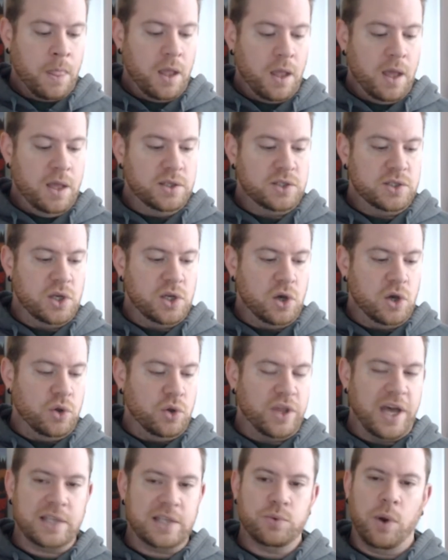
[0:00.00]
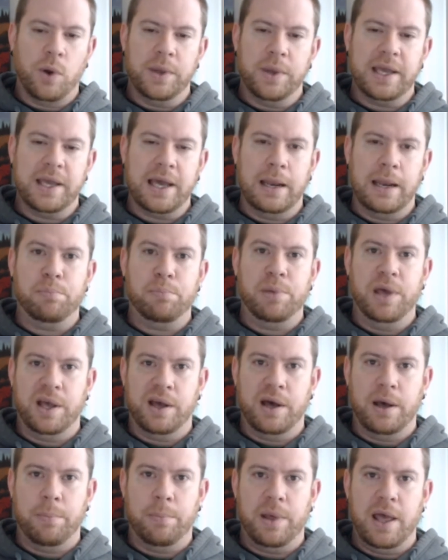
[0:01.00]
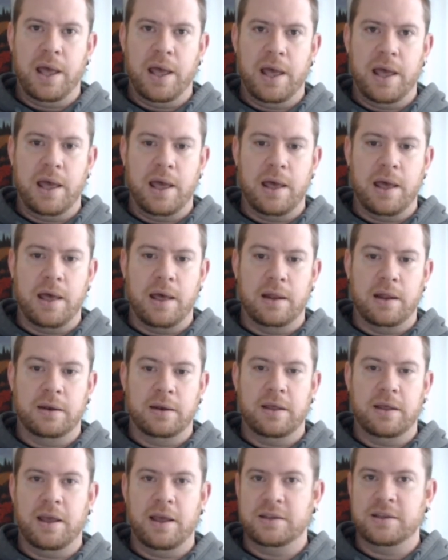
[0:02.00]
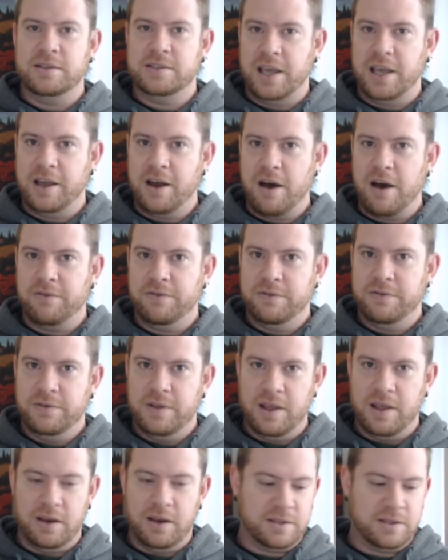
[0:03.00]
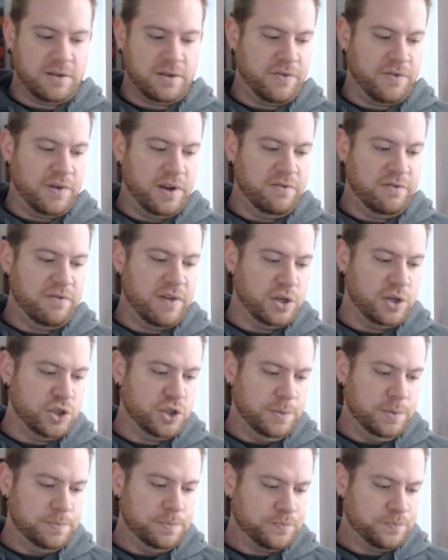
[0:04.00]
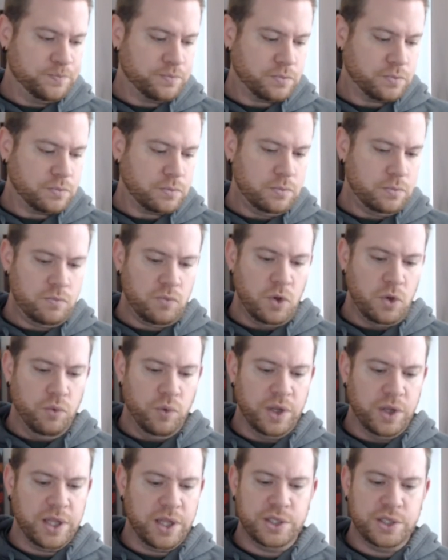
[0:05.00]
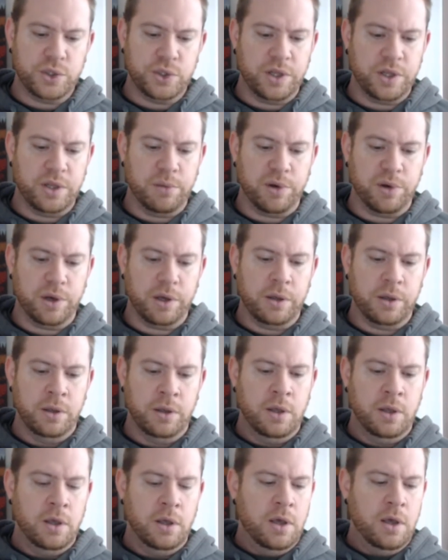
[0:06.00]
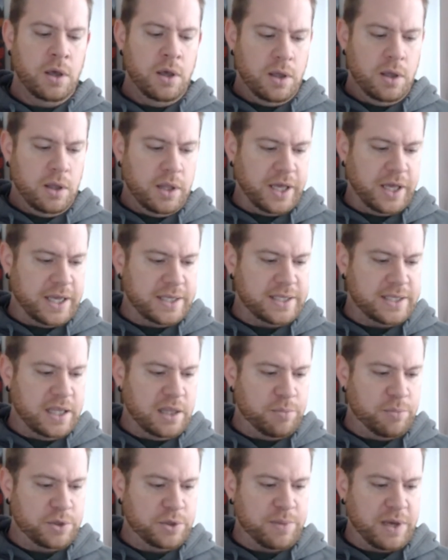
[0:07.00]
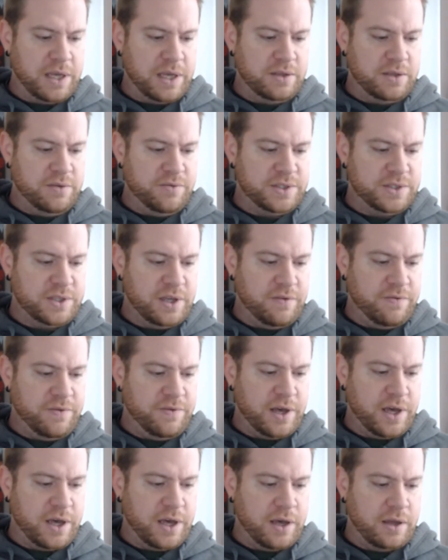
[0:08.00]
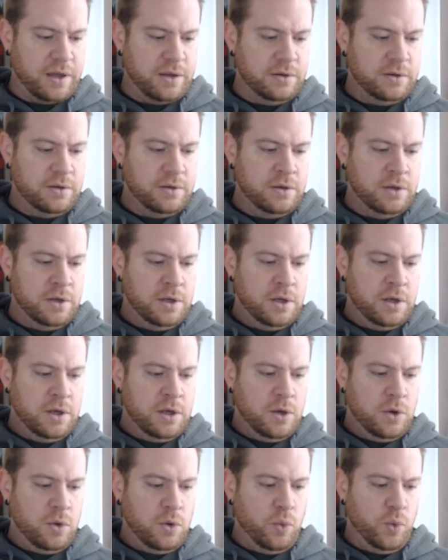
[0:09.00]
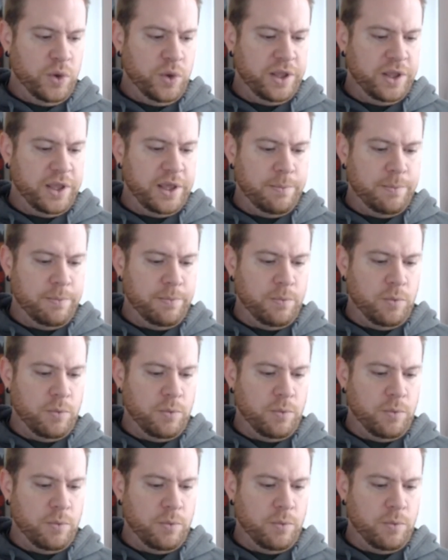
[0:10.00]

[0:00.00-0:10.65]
And so that's where we kind of pick up and take off. And it's a fun adventure. Really enjoyed the book. Like I said, the perspective is of William